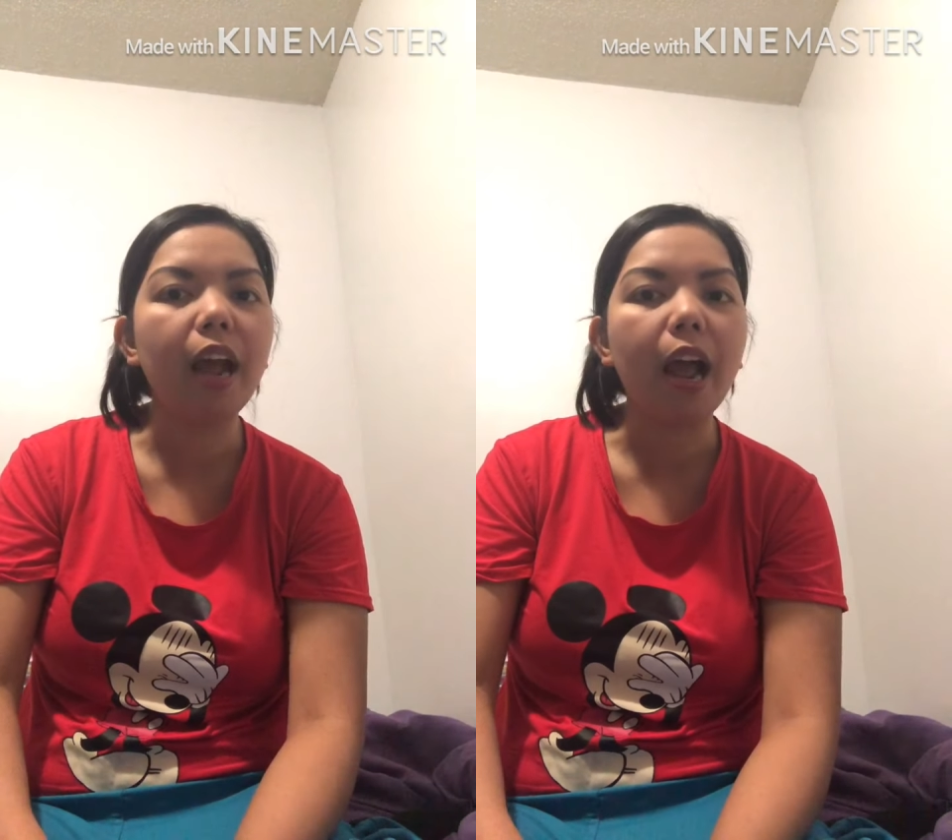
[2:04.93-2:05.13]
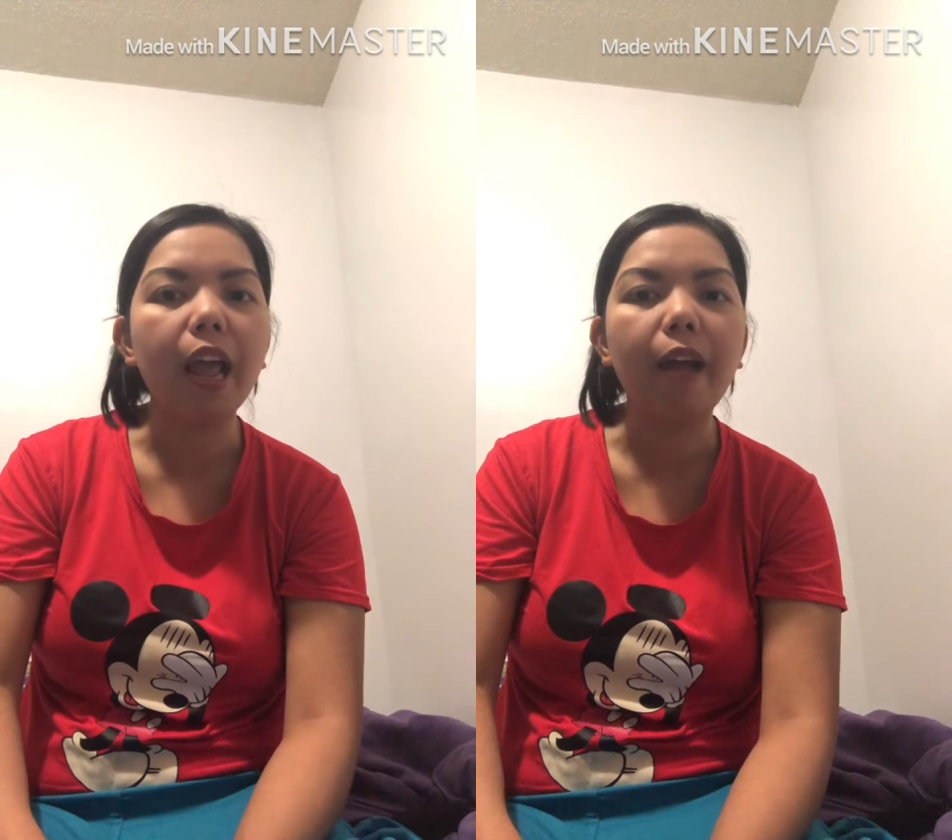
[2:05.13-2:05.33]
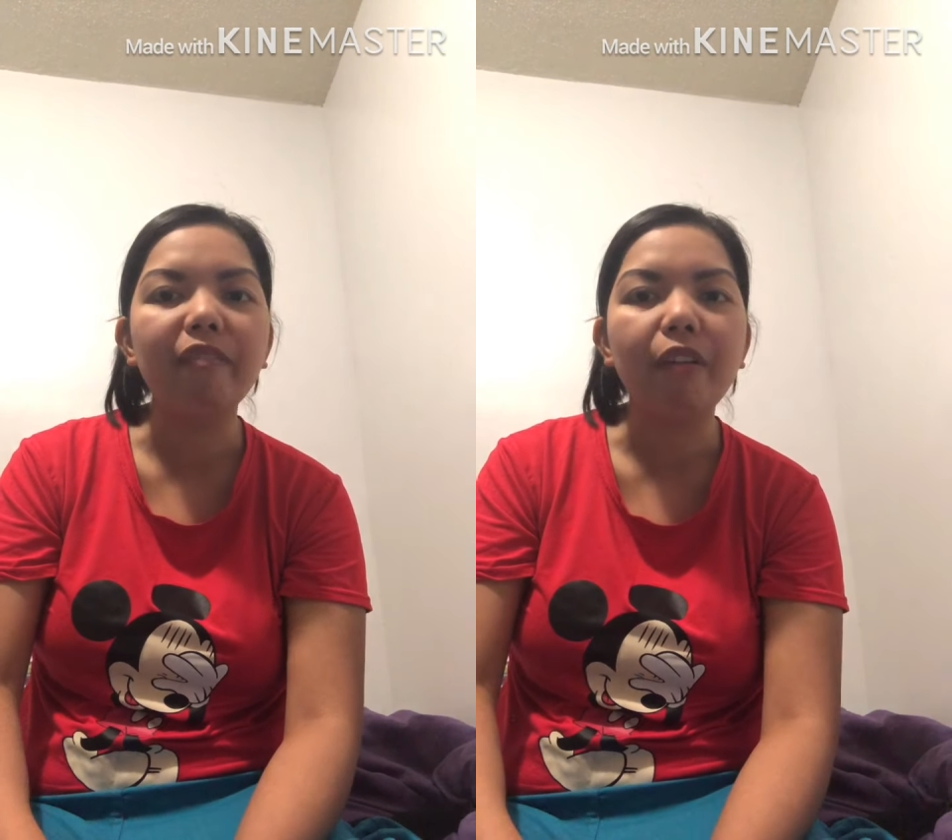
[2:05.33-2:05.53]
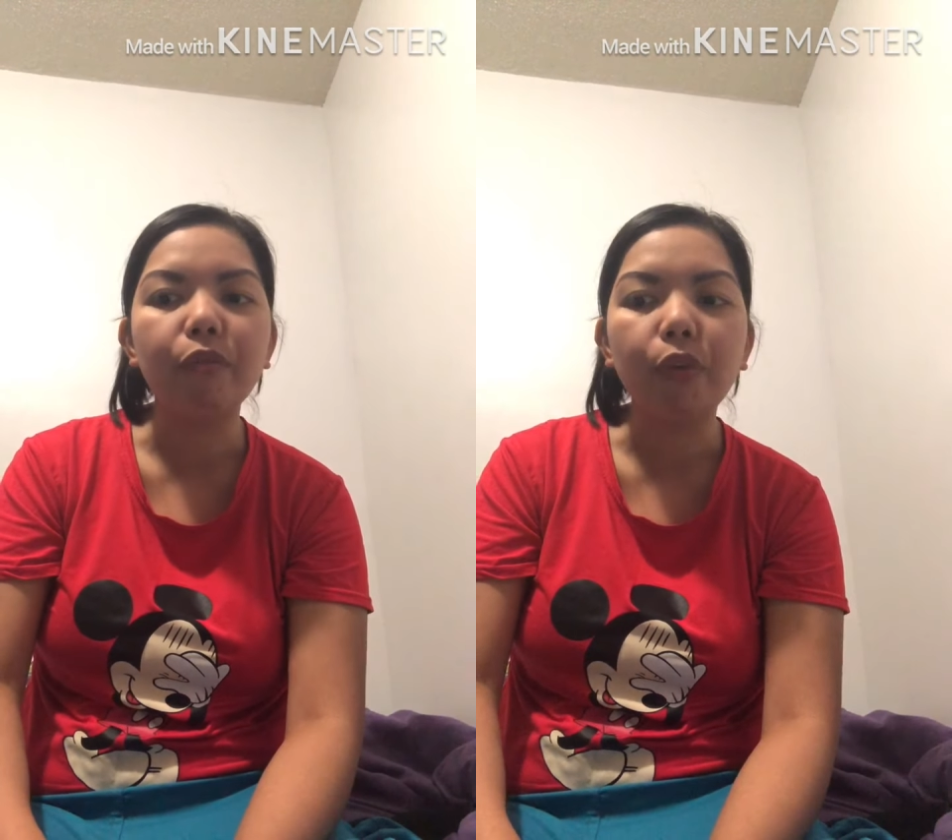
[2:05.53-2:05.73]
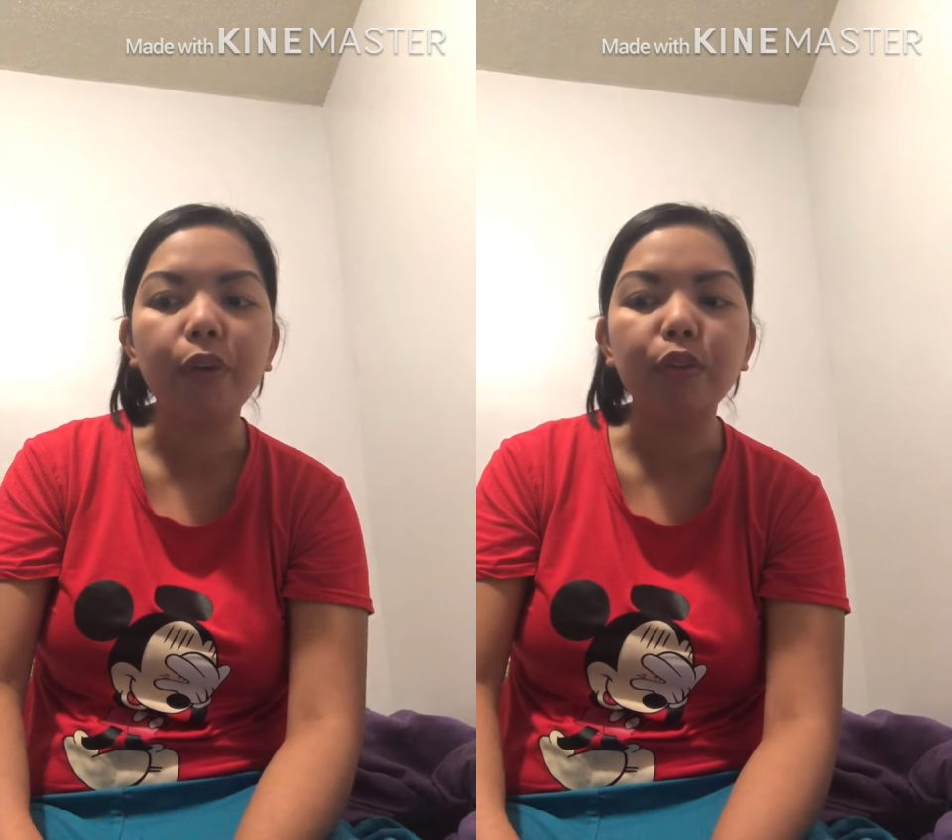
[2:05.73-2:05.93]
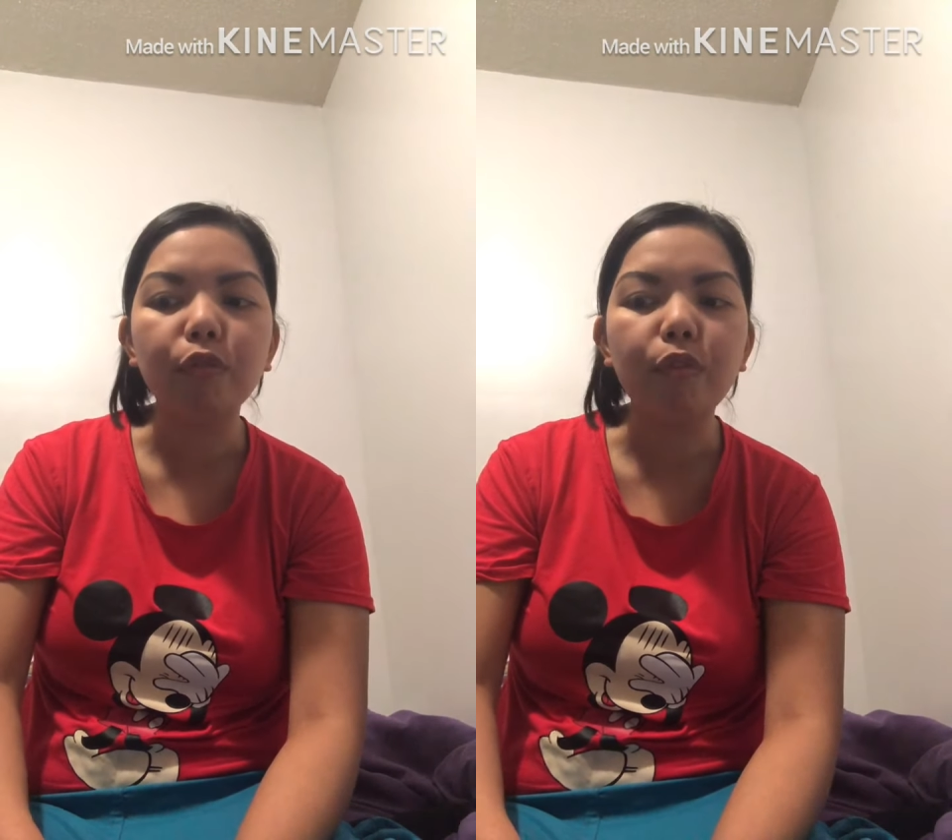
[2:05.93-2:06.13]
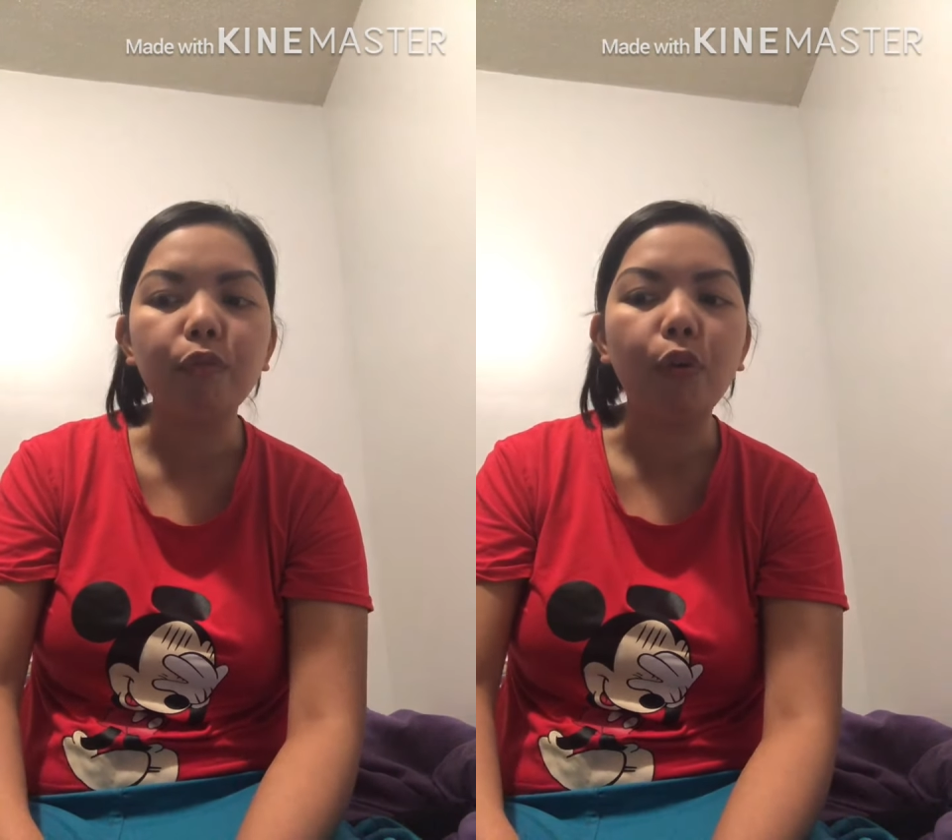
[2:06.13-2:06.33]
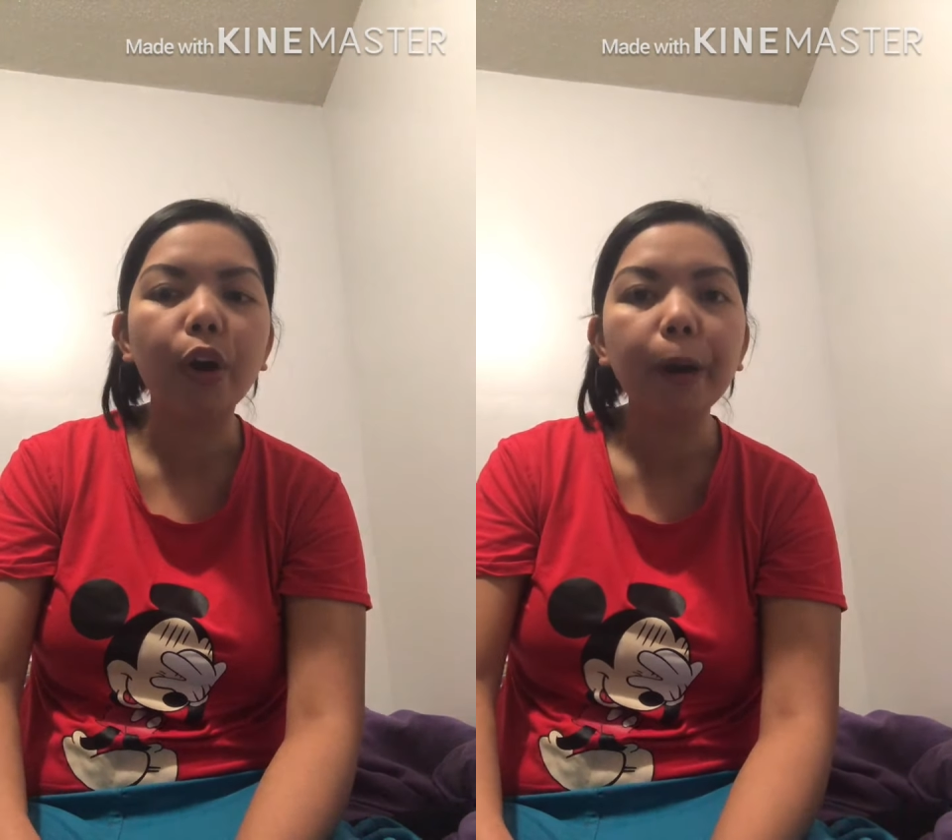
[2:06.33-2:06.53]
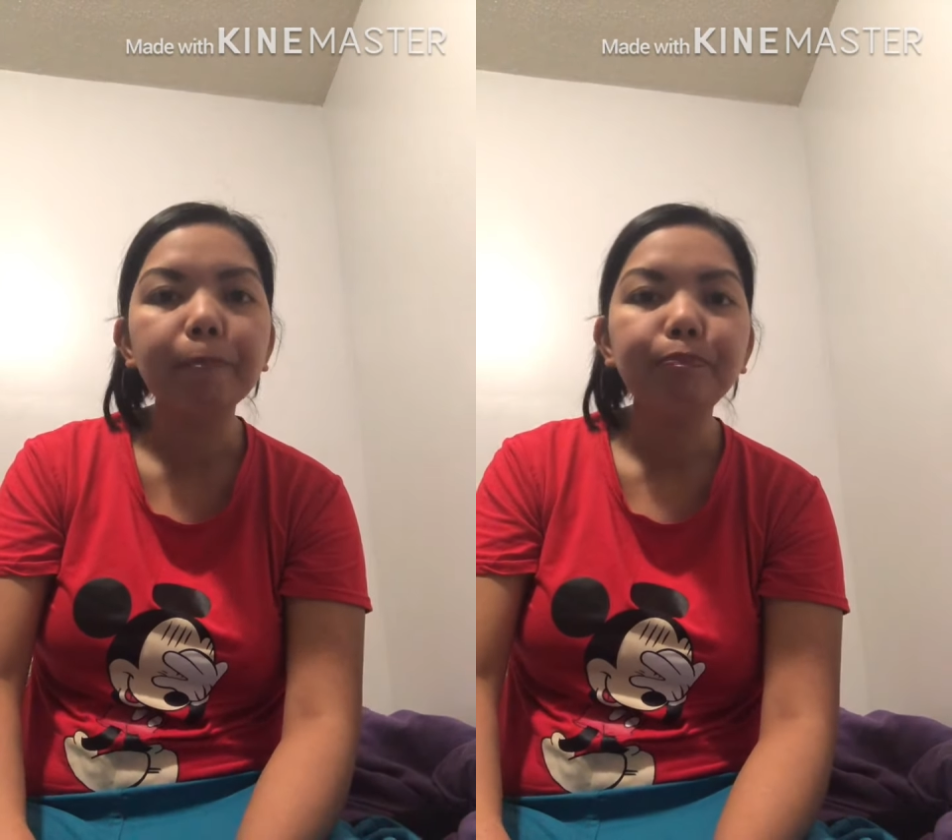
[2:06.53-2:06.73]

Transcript: I have informed you before.